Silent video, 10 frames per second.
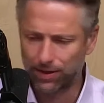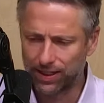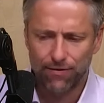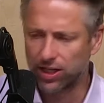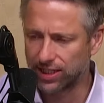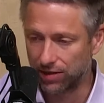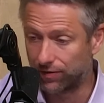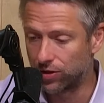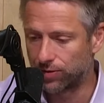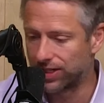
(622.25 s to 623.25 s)
And he like never does
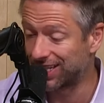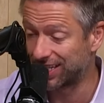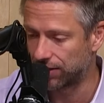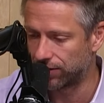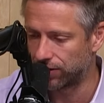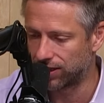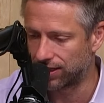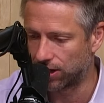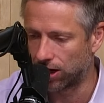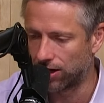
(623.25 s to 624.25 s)
interviews, but he did this interview and
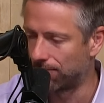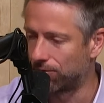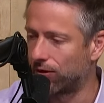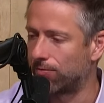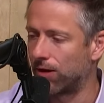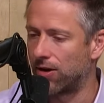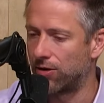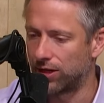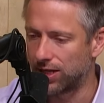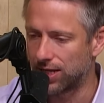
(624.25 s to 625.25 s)
he said, our number one
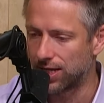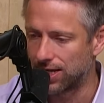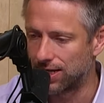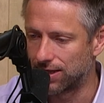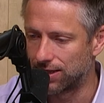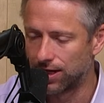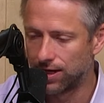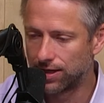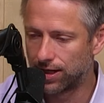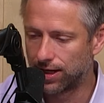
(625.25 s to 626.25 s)
priority is
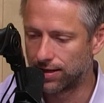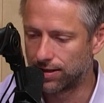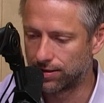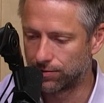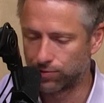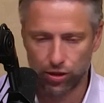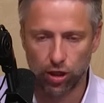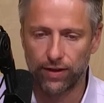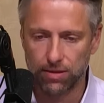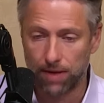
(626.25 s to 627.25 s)

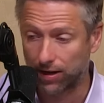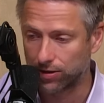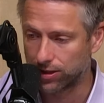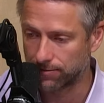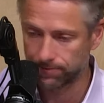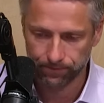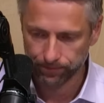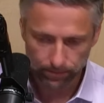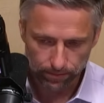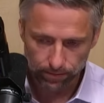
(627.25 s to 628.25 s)
preserving democracy.
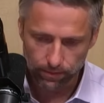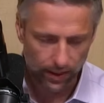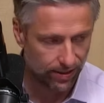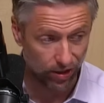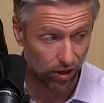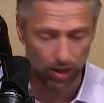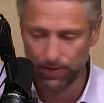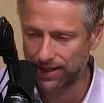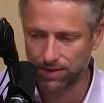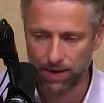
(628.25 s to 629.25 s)
They're
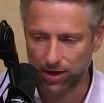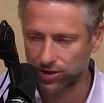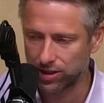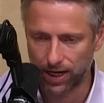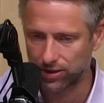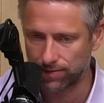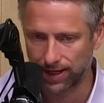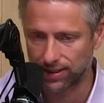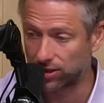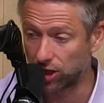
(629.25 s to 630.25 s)
all about democracy,
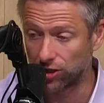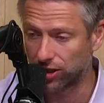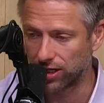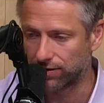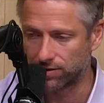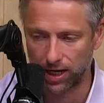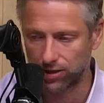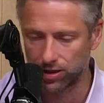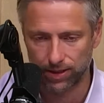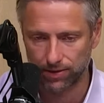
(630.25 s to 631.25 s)
democracy, democracy. That's all you're going to hear,
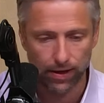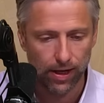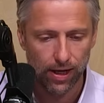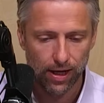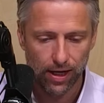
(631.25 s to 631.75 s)
democracy, democracy.